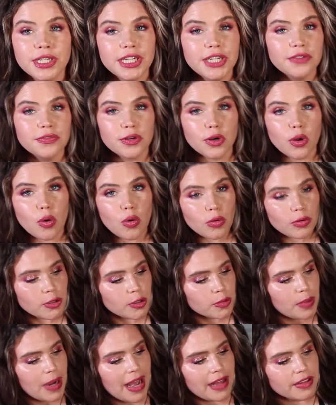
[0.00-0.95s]
even
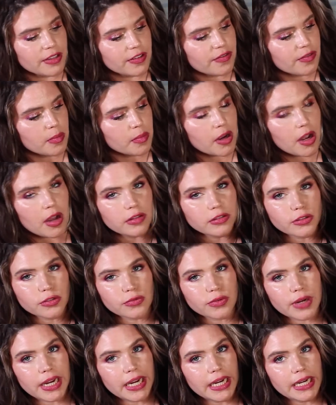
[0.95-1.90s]
older palette from Colored
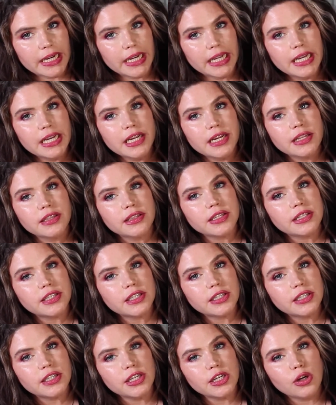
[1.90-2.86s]
Raine. This
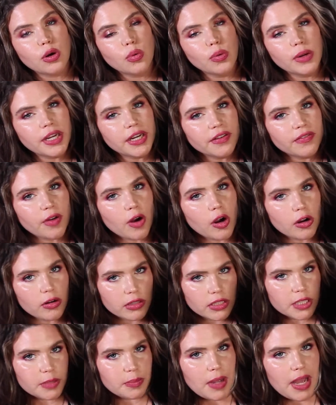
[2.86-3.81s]
is the Queen of
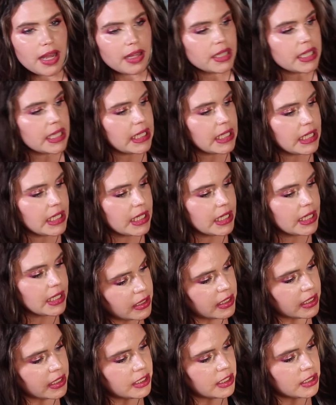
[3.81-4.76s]
Hearts palette.
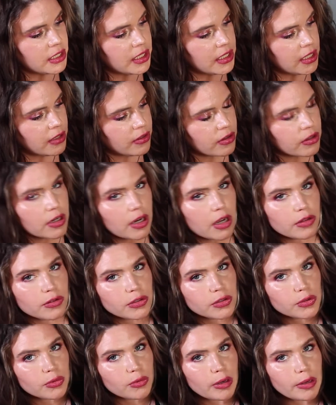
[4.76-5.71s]
This is another color
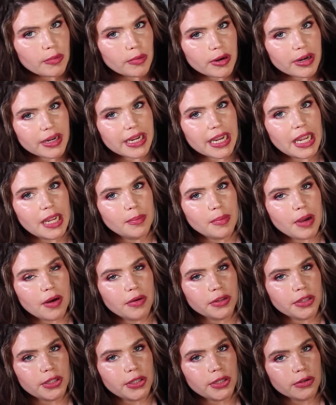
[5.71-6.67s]
story where it came
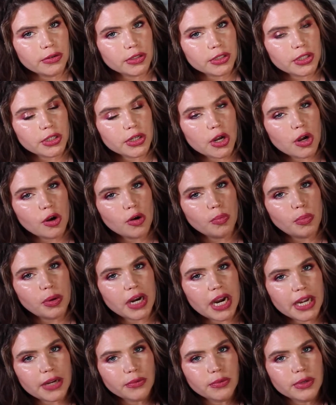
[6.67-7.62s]
out years ago,
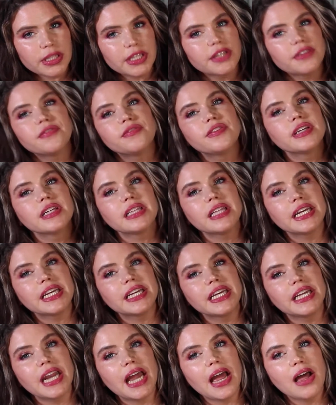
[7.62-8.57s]
but I really feel
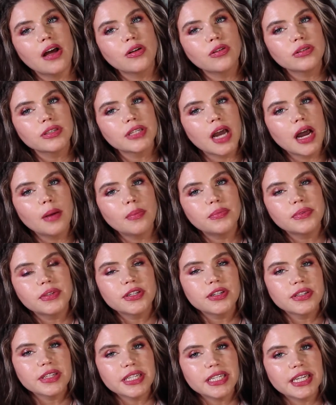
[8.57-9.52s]
like it held up
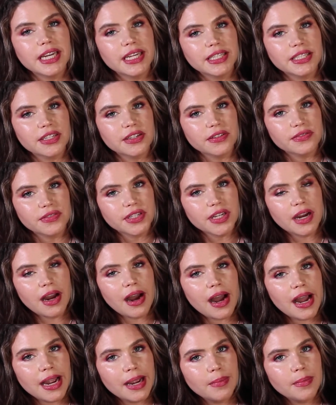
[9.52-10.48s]
to the test of
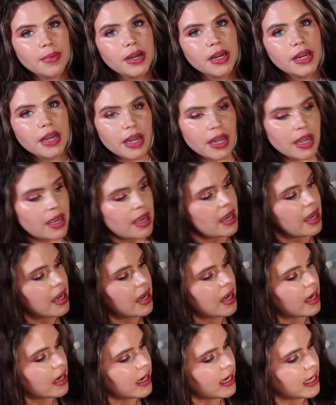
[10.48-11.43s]
time.
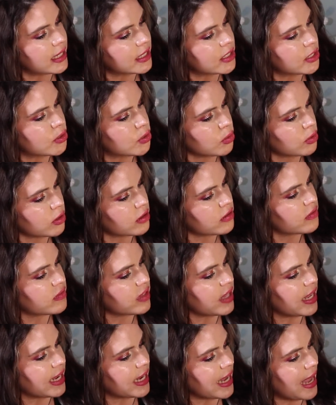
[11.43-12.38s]
It's sort of
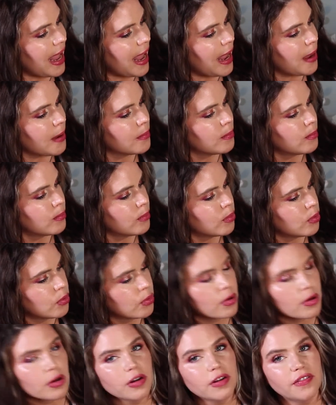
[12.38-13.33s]
like a
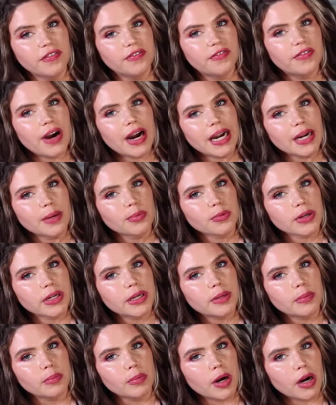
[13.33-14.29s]
more
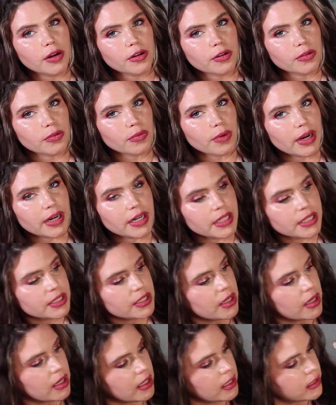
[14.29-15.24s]
vibrant modern
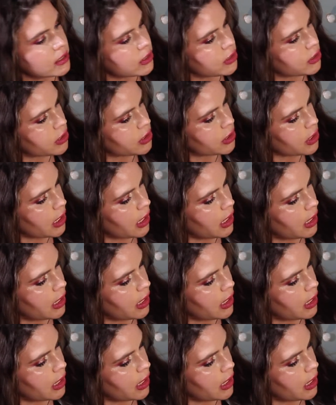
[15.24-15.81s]
renaissance.